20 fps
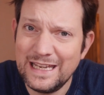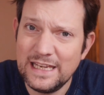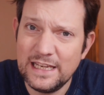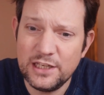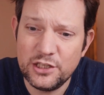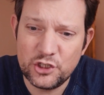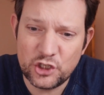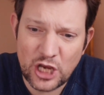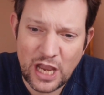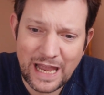E
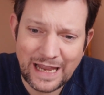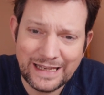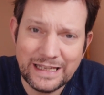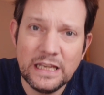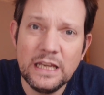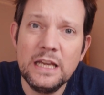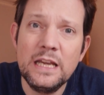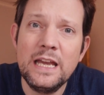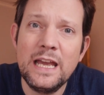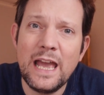J
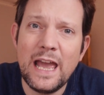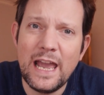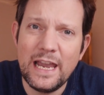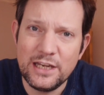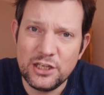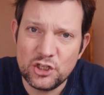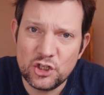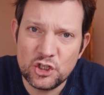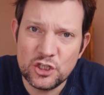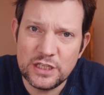
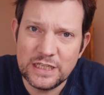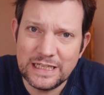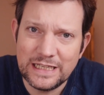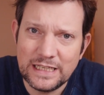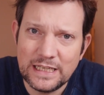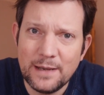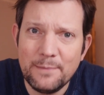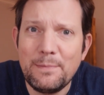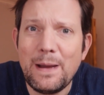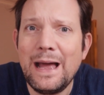H
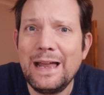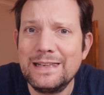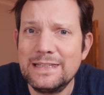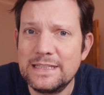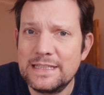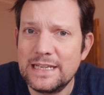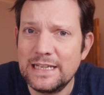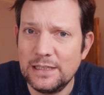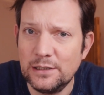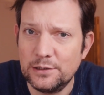D Pan
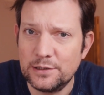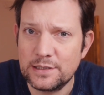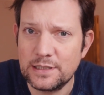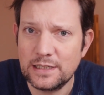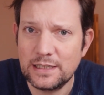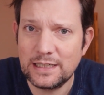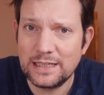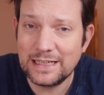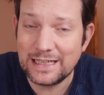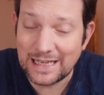Tilt
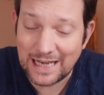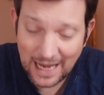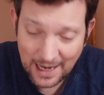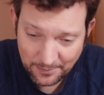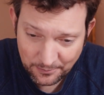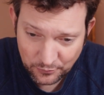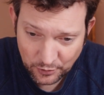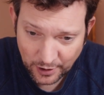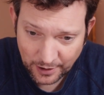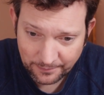
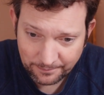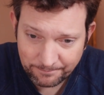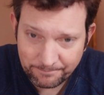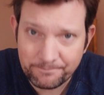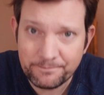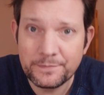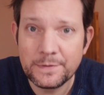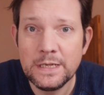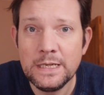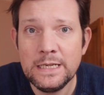Camera.
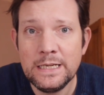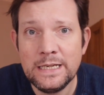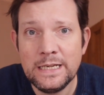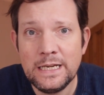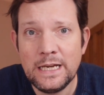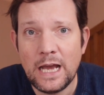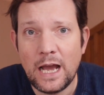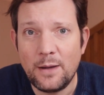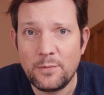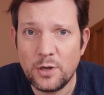
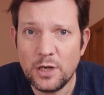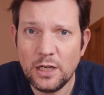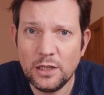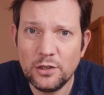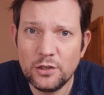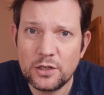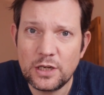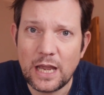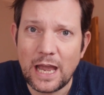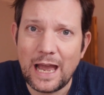I'm going to
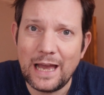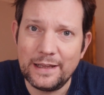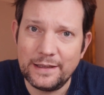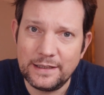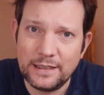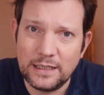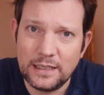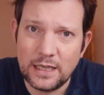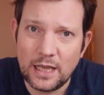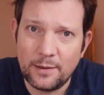look at
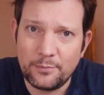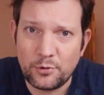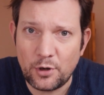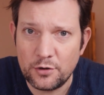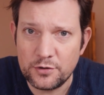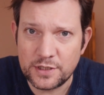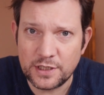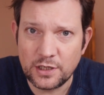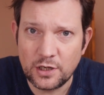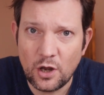the uh,
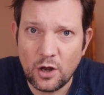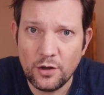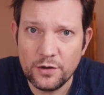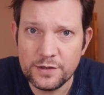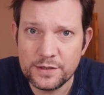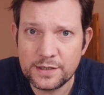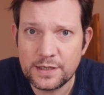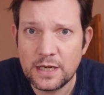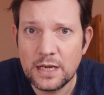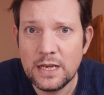pros and
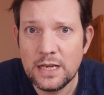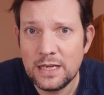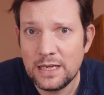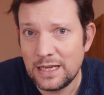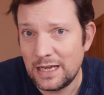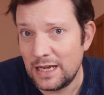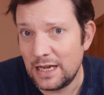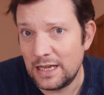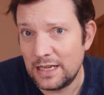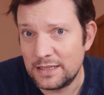cons,
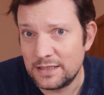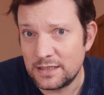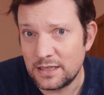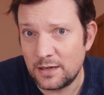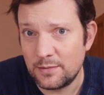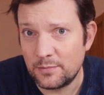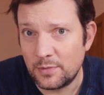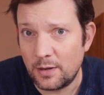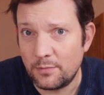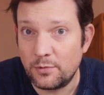and
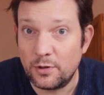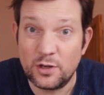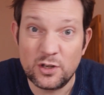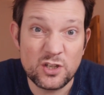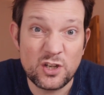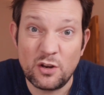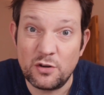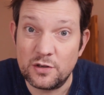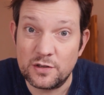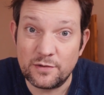um, I'm going to
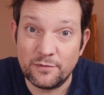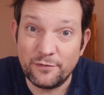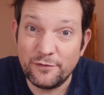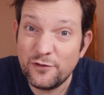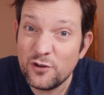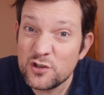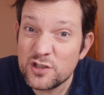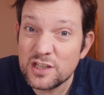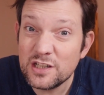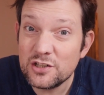show you some
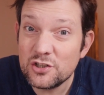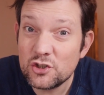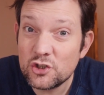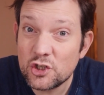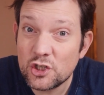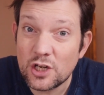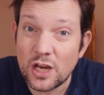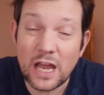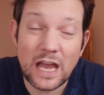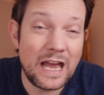
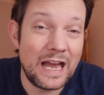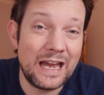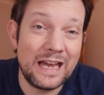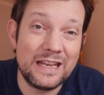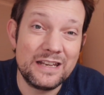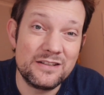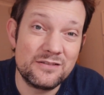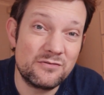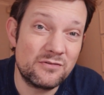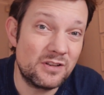footage,
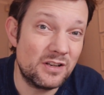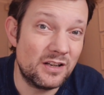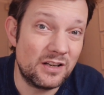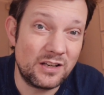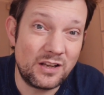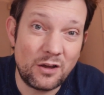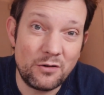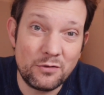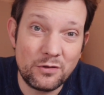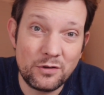and we're going to
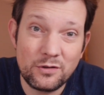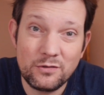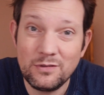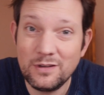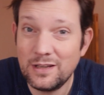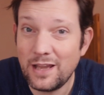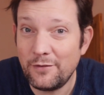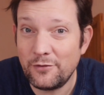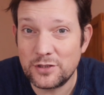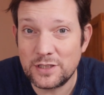go
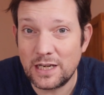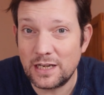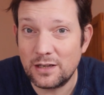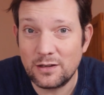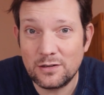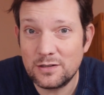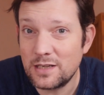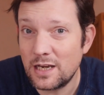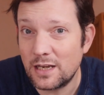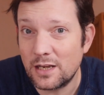th have a
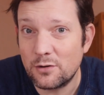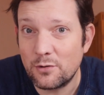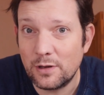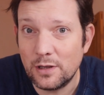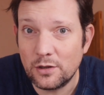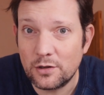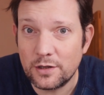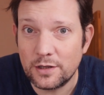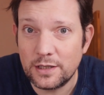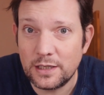take take a quick
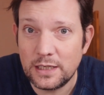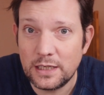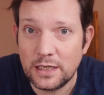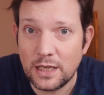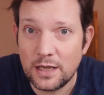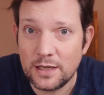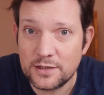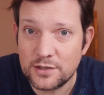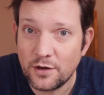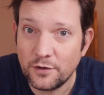look at the
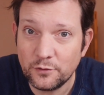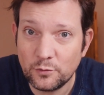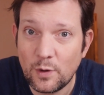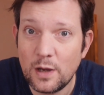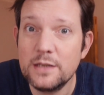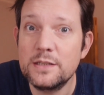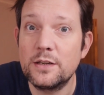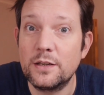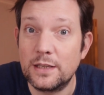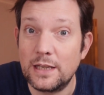uh,
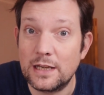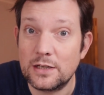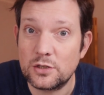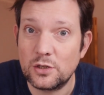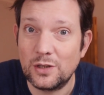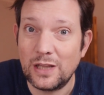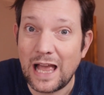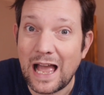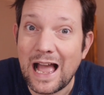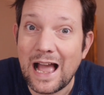software, so the
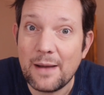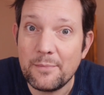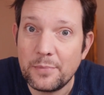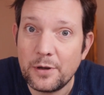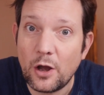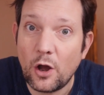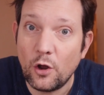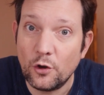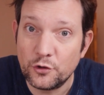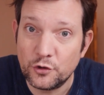actual
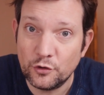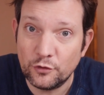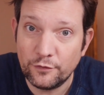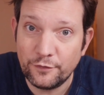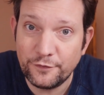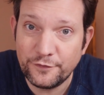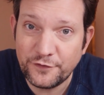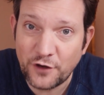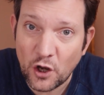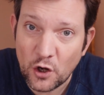app on your
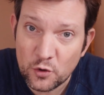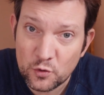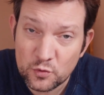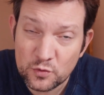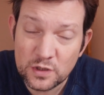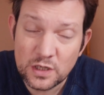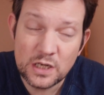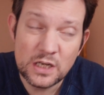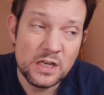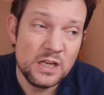phone,